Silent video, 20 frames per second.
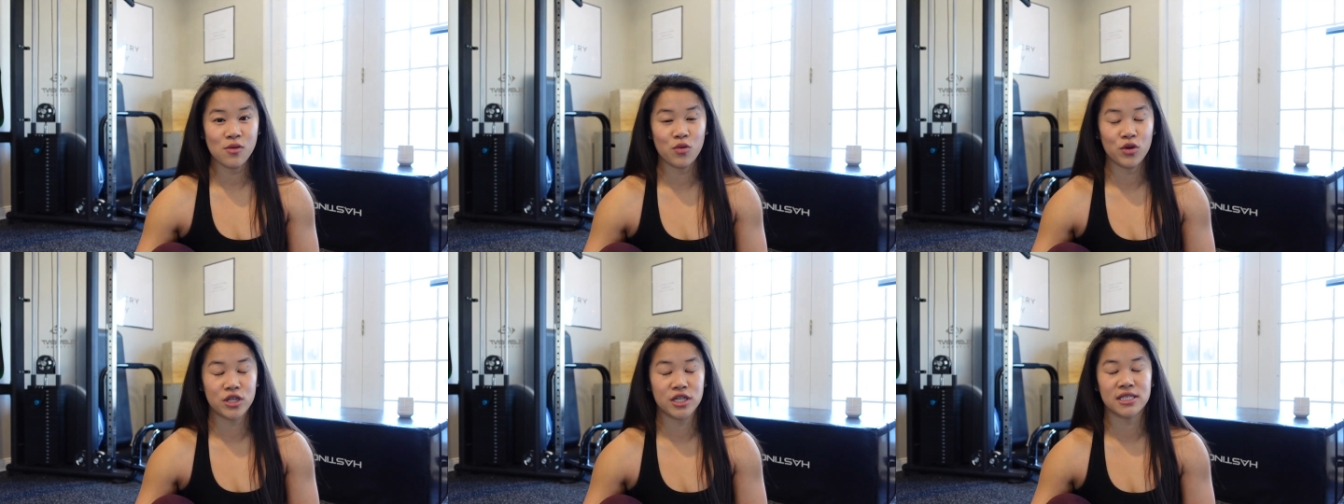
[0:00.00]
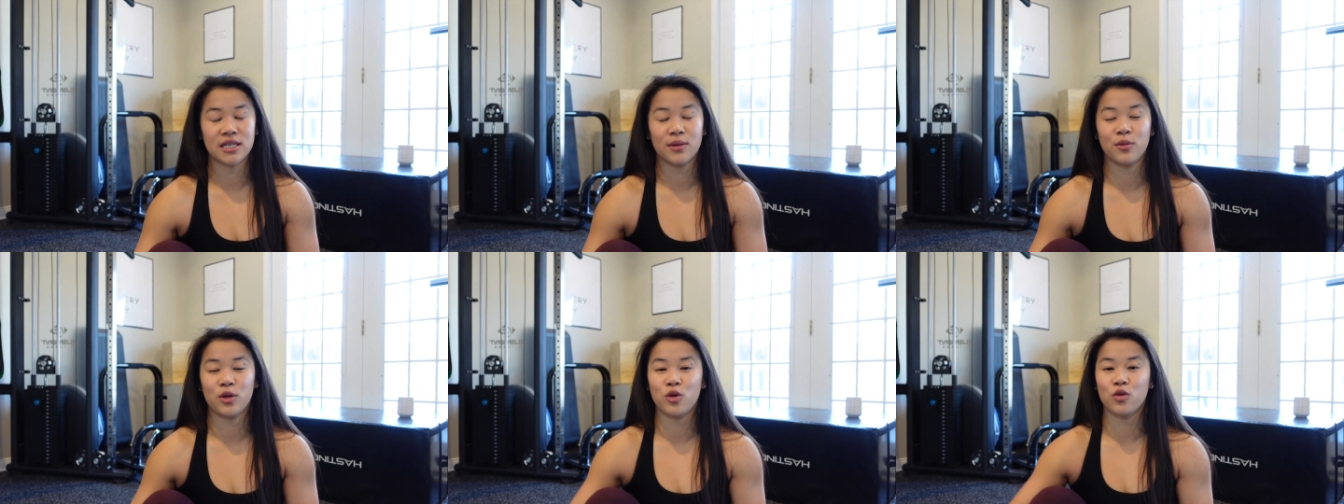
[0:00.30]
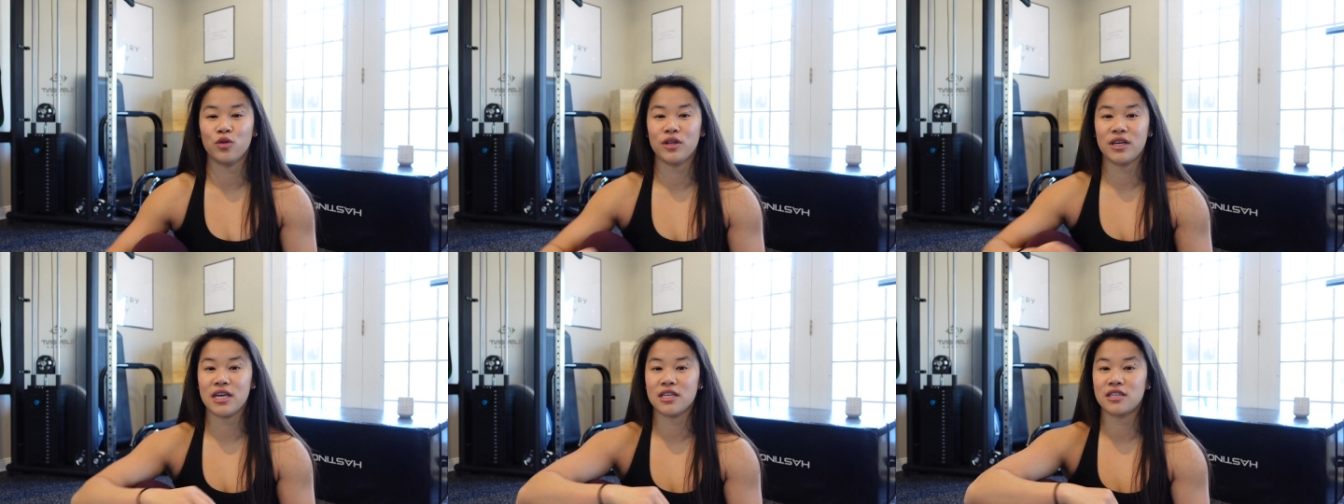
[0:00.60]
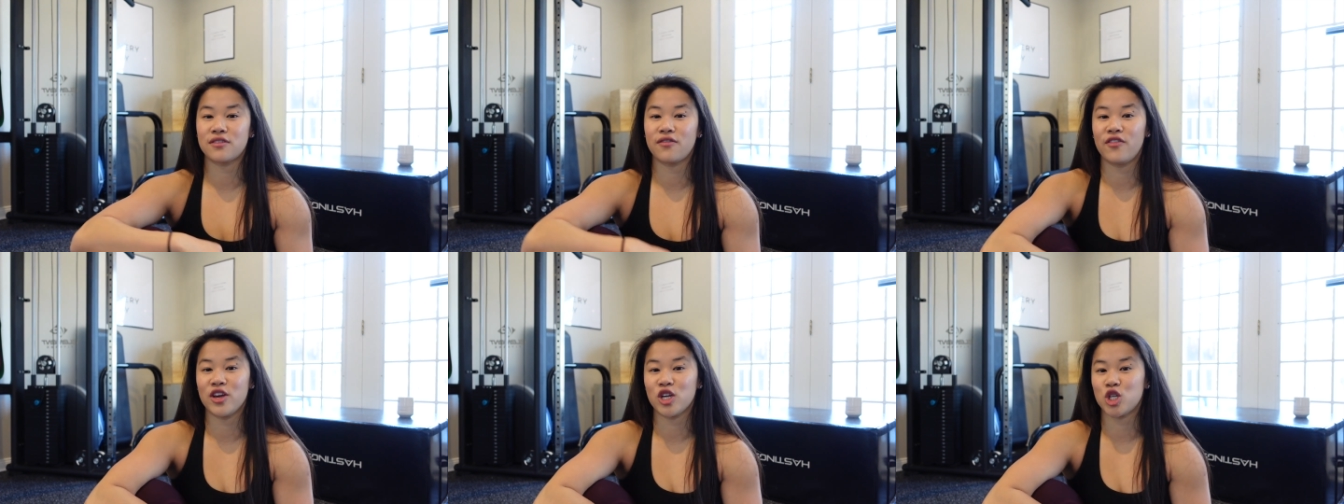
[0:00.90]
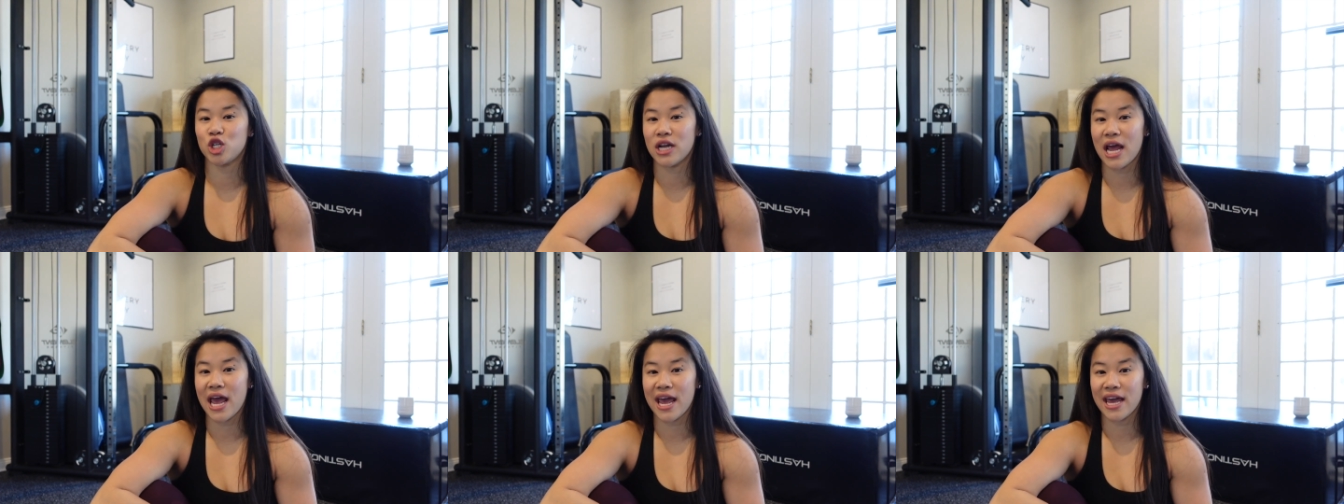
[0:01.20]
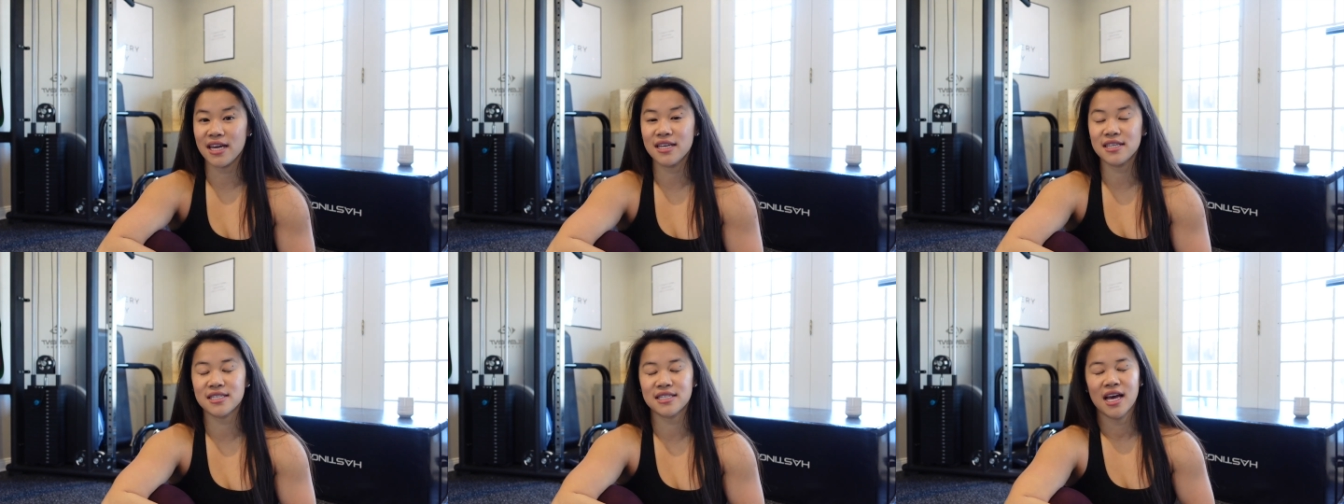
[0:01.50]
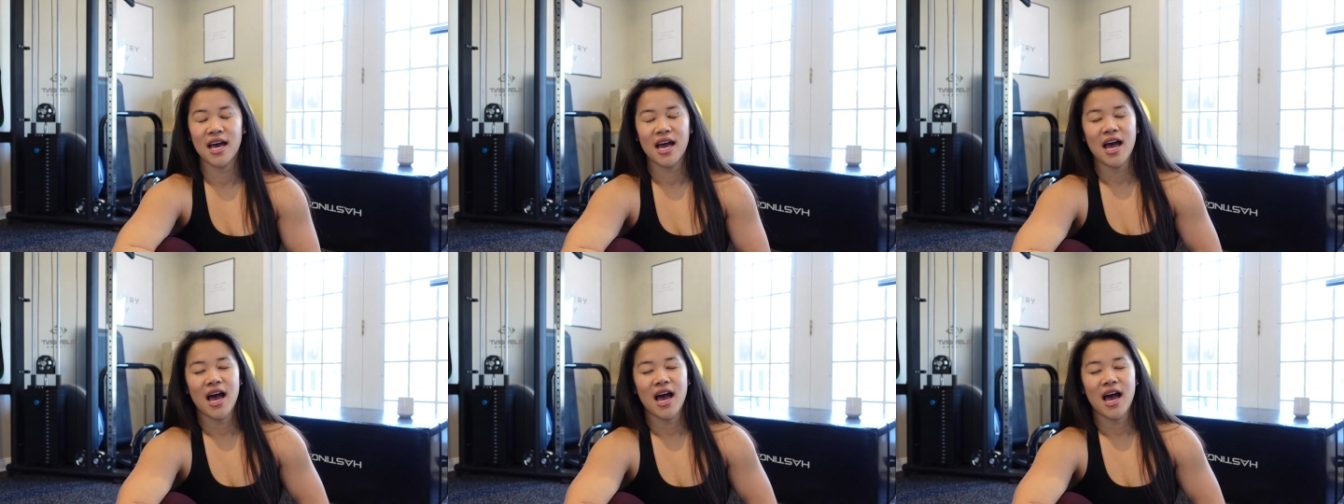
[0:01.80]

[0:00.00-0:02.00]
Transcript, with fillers: which is someone who only eats fish and eggs.